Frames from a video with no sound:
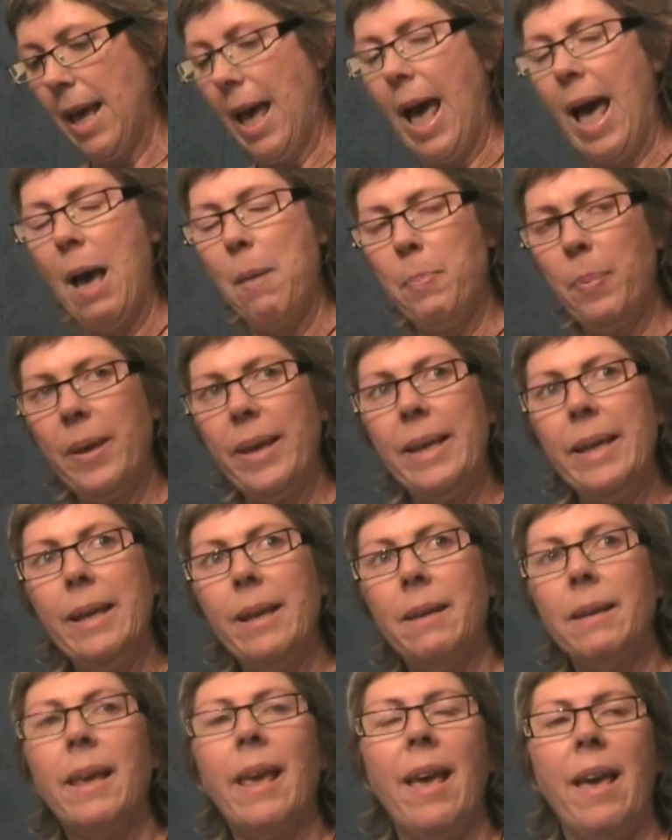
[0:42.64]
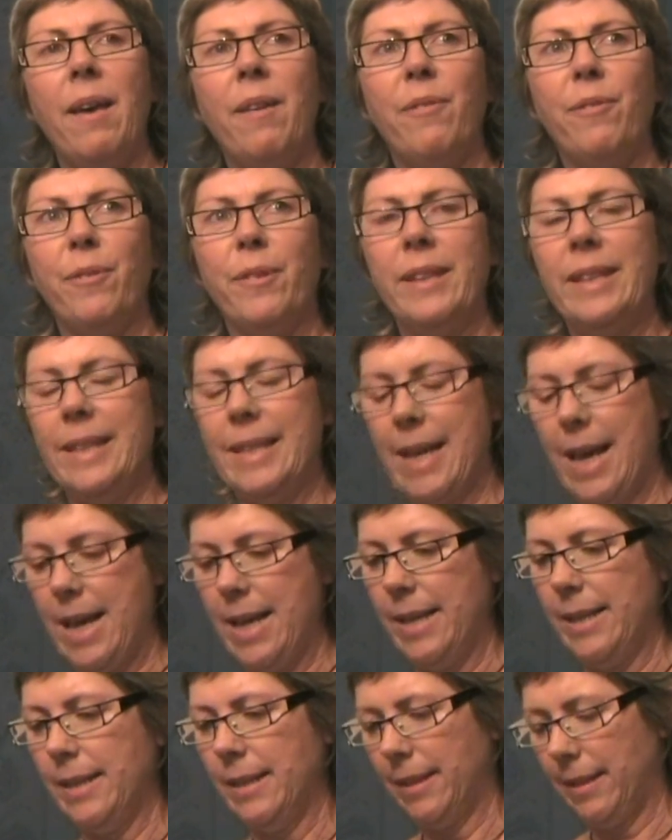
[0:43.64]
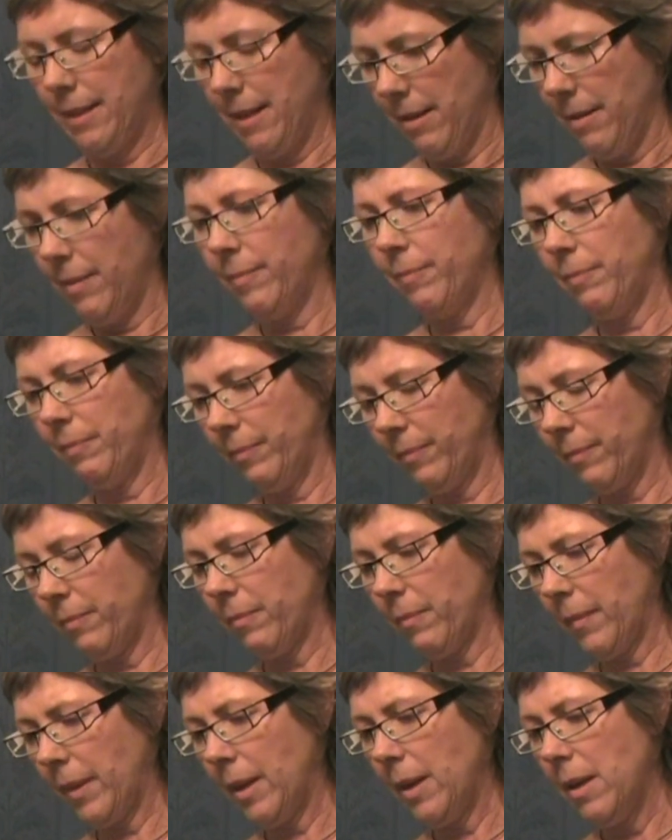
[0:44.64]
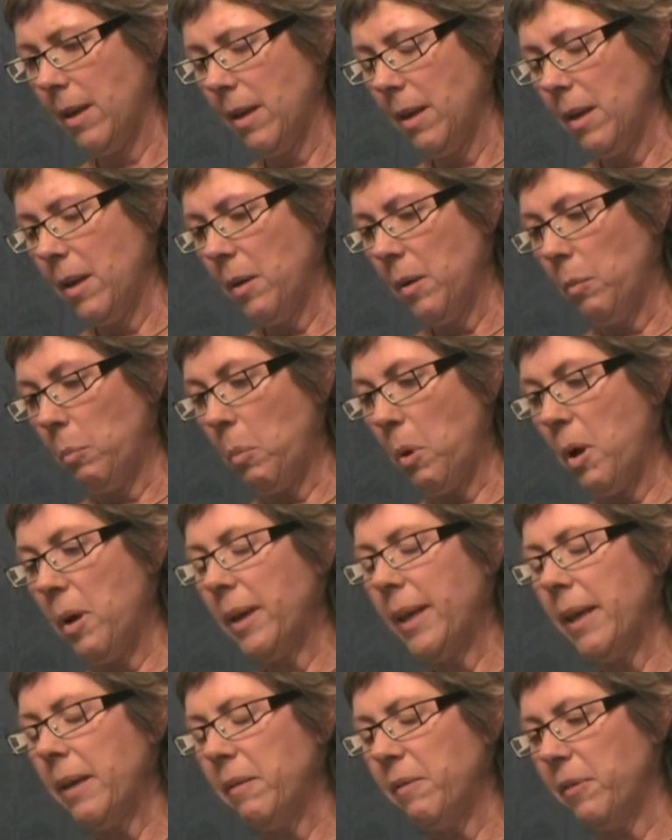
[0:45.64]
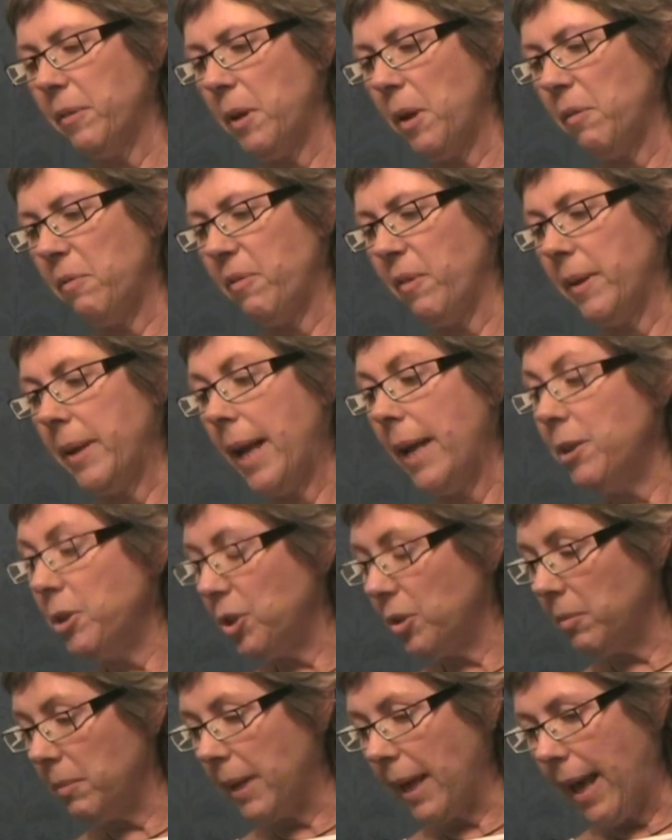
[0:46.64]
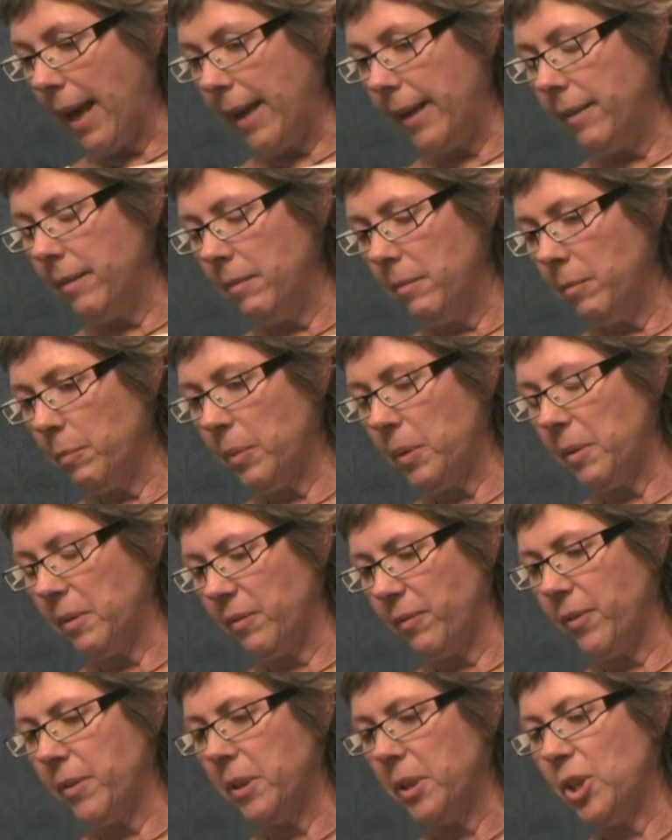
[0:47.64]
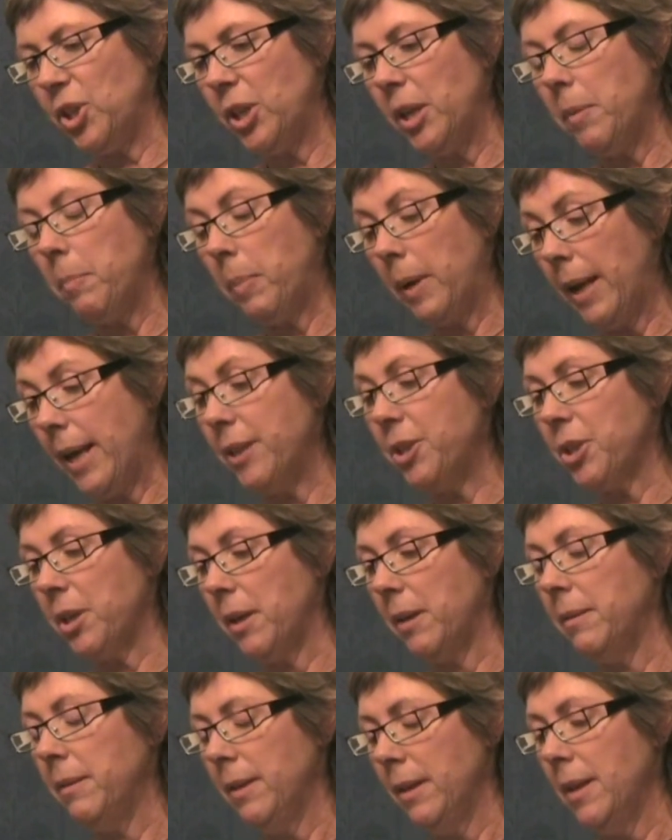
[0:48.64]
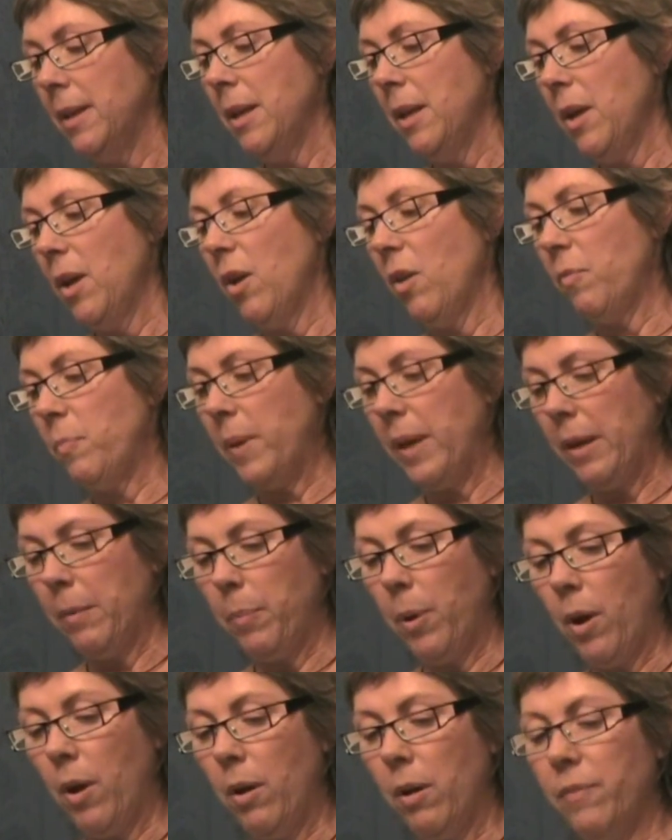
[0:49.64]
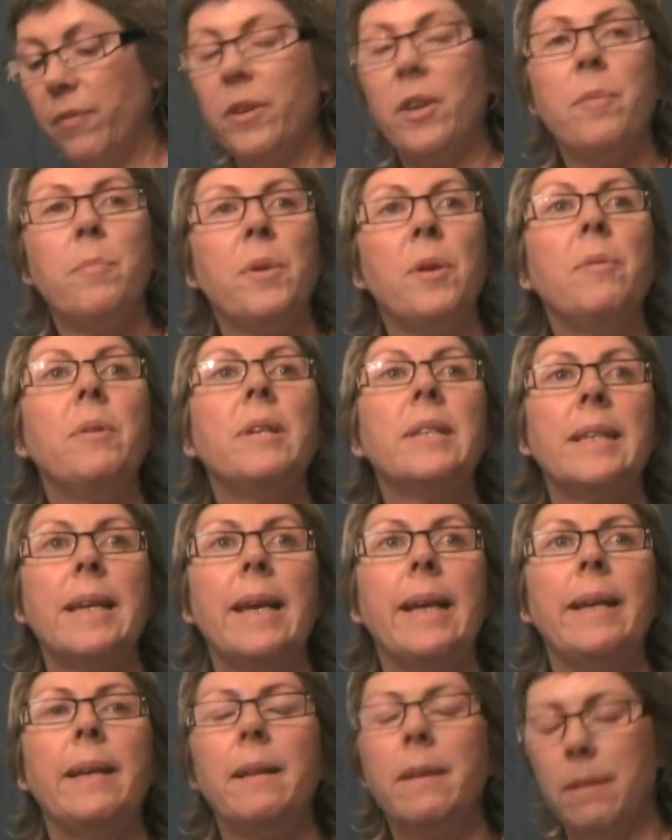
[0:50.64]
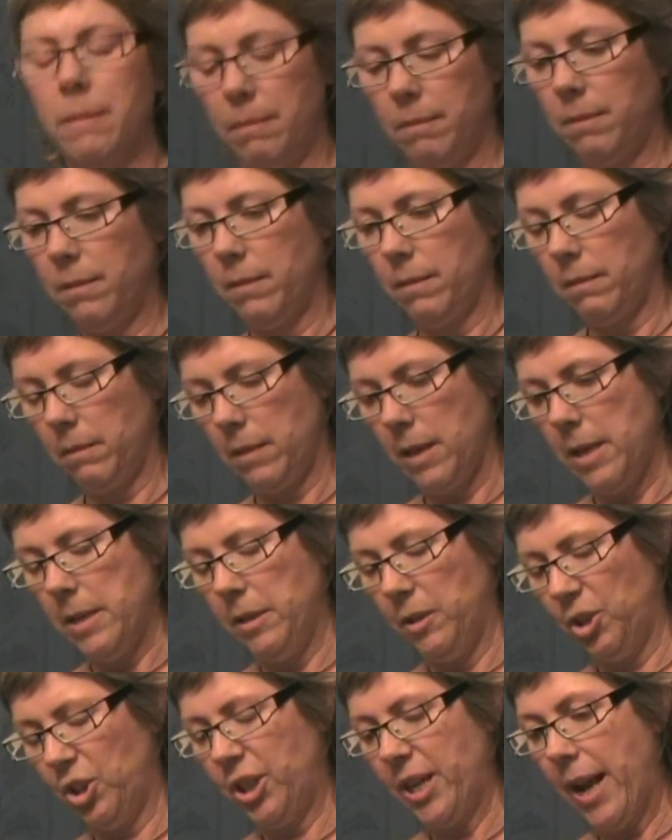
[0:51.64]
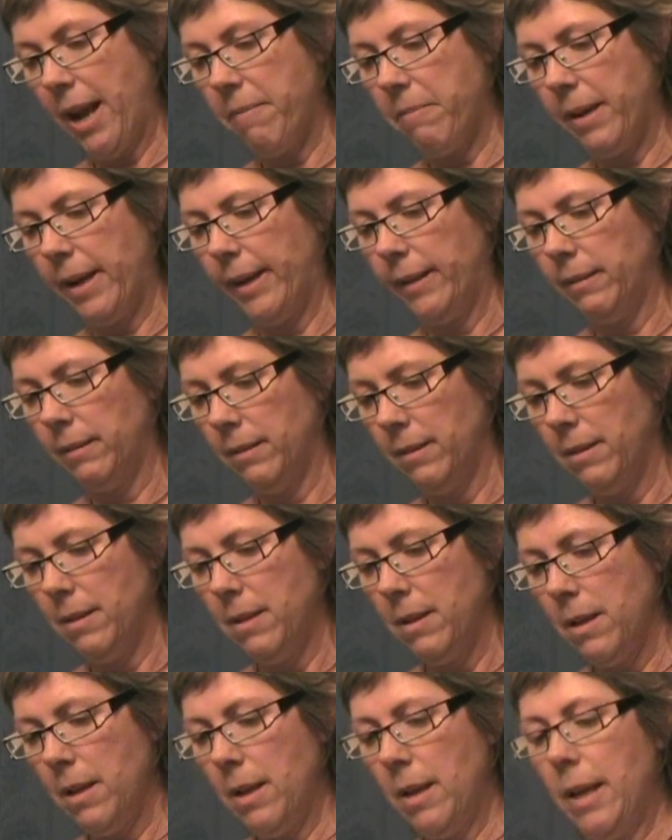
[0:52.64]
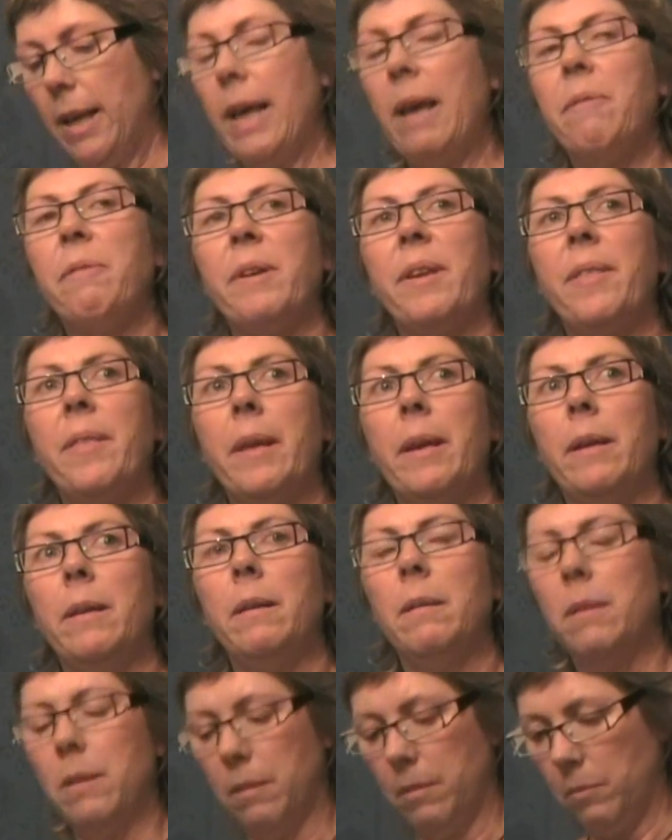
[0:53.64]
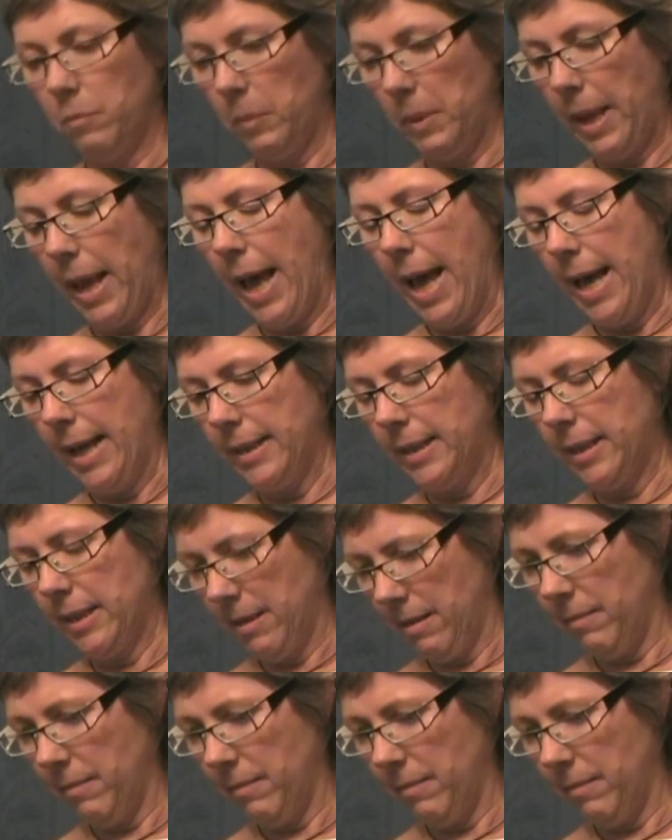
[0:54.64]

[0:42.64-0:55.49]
Happy, carefree days. Working for no financial gain, but for the sheer pleasure of being part of a community and sharing everything we had.